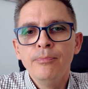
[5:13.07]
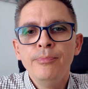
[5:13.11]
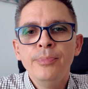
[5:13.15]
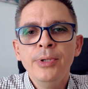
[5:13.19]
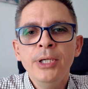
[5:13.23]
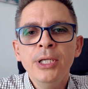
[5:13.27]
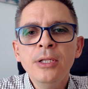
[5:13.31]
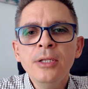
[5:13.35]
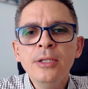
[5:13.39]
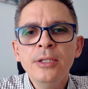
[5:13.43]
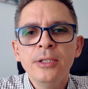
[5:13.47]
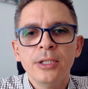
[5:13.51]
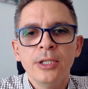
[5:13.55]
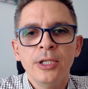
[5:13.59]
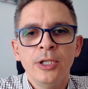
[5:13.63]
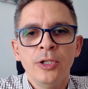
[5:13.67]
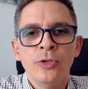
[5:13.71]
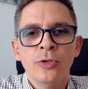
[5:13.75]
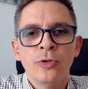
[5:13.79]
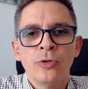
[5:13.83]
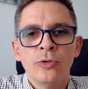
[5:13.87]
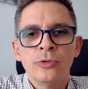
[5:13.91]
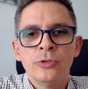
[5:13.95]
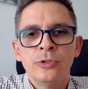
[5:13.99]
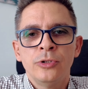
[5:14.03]
built
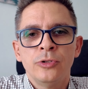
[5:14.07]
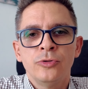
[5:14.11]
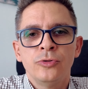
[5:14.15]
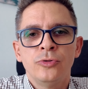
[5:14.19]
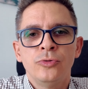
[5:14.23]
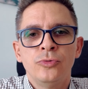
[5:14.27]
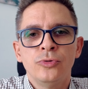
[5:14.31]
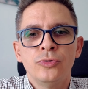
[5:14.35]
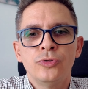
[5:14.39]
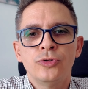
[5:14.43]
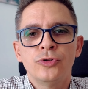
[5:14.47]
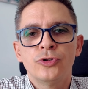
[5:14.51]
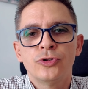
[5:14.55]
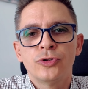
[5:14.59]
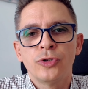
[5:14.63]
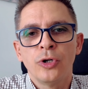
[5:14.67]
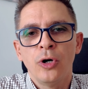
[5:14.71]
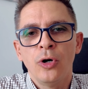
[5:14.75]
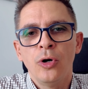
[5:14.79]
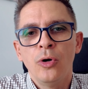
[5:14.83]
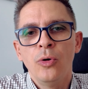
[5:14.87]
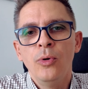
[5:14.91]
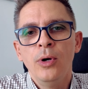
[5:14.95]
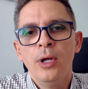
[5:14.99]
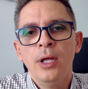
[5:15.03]
in order to
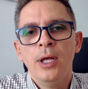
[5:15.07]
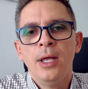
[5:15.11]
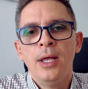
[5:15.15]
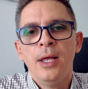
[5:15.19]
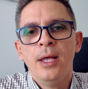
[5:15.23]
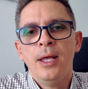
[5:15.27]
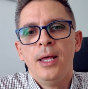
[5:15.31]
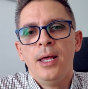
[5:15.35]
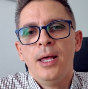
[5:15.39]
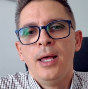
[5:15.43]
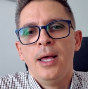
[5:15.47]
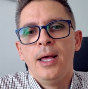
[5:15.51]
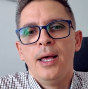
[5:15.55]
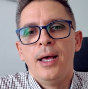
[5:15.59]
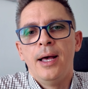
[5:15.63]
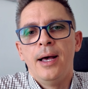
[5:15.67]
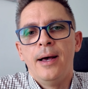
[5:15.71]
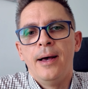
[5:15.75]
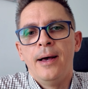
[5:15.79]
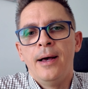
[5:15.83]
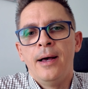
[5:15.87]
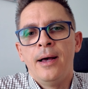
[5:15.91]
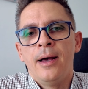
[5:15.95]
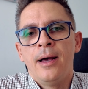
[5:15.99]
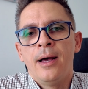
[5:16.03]
show
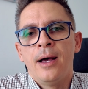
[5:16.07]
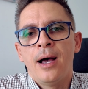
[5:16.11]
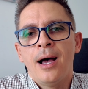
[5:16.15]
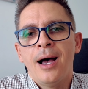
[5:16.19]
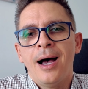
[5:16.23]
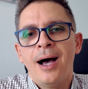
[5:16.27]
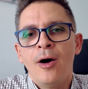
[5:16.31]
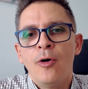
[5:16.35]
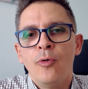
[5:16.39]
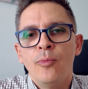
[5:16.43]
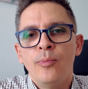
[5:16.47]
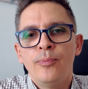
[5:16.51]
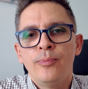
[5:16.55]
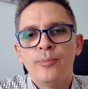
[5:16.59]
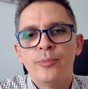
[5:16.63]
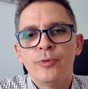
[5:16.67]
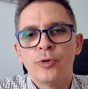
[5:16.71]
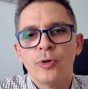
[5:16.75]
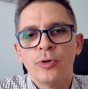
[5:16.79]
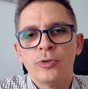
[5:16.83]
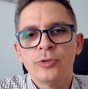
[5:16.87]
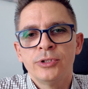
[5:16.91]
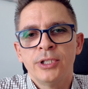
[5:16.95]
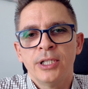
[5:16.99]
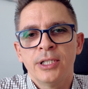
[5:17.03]
how
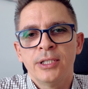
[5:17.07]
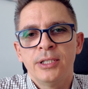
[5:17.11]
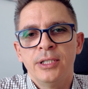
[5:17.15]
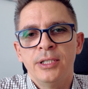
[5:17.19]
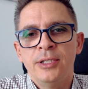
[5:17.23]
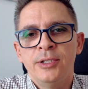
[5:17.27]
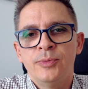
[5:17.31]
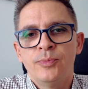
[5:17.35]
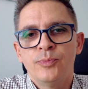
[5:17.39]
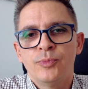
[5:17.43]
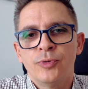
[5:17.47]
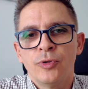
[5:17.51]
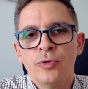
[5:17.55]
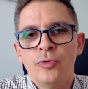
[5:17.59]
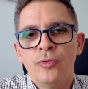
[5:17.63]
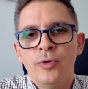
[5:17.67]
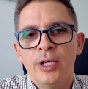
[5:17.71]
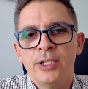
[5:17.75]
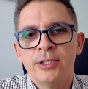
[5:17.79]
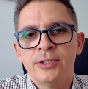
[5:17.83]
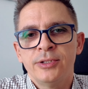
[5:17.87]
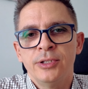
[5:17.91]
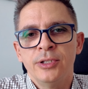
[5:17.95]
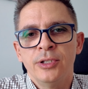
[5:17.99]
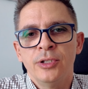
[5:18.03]
project is
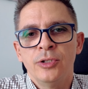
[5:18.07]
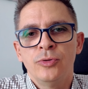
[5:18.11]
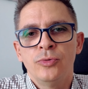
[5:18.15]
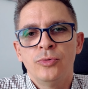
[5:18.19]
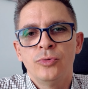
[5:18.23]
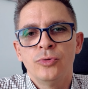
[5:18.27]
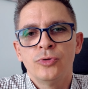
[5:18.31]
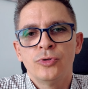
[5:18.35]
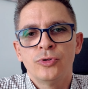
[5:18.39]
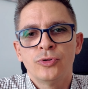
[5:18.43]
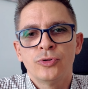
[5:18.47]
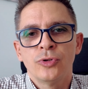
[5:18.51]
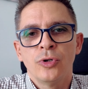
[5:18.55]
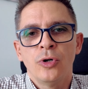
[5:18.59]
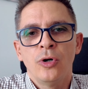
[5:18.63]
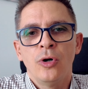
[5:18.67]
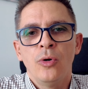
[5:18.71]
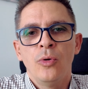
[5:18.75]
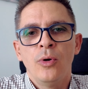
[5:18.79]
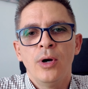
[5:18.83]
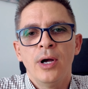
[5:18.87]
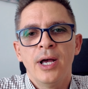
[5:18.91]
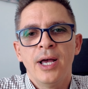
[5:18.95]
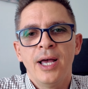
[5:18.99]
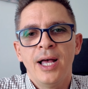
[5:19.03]
progressing, to
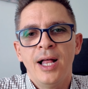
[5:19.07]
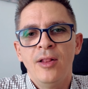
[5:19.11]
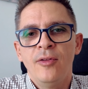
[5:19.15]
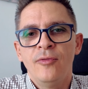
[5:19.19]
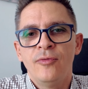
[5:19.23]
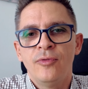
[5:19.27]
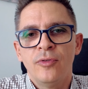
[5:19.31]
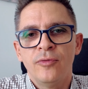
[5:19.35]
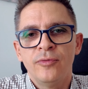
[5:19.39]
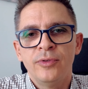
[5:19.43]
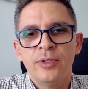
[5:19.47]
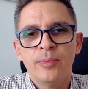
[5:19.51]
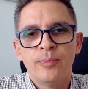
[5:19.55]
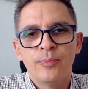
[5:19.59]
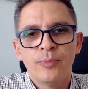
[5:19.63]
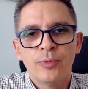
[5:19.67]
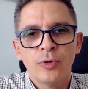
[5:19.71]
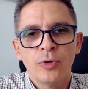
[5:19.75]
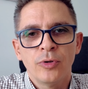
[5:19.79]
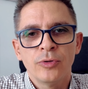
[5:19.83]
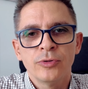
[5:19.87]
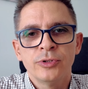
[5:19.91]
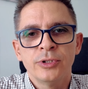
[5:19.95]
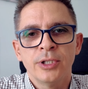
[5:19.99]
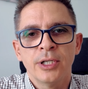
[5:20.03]
show health of the
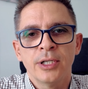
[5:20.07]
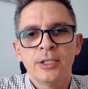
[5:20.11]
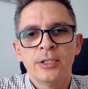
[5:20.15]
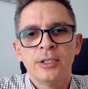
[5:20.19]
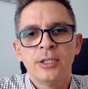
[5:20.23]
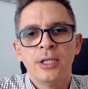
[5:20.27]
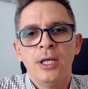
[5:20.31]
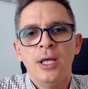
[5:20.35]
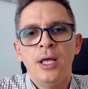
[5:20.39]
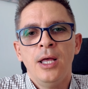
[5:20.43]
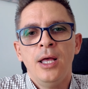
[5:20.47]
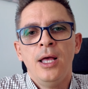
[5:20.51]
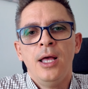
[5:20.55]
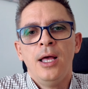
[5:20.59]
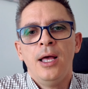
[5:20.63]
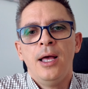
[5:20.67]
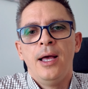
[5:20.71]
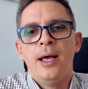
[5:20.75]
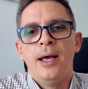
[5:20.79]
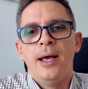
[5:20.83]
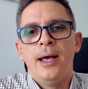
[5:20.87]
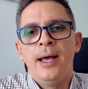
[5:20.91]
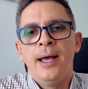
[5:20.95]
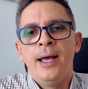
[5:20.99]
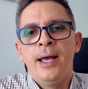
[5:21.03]
project.
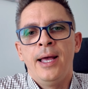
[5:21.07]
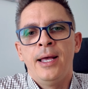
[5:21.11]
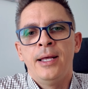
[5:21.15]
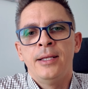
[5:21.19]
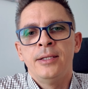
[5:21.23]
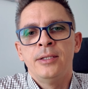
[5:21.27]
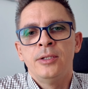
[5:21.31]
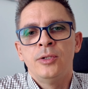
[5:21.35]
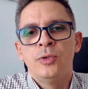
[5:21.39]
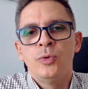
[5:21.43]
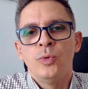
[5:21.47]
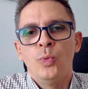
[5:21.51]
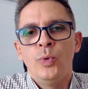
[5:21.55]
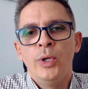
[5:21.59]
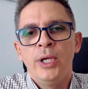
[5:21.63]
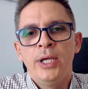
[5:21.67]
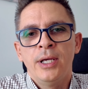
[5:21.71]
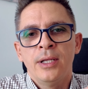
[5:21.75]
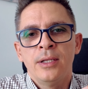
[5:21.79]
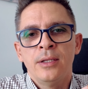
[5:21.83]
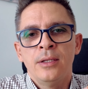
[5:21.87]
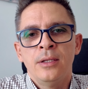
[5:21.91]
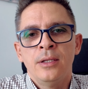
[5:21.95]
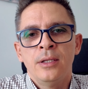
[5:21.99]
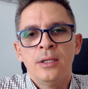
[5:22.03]
And we
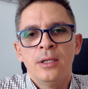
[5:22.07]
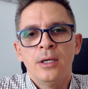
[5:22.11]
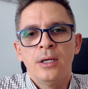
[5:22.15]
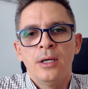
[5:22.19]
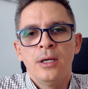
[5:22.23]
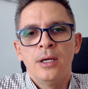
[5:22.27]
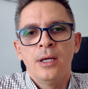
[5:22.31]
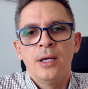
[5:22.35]
can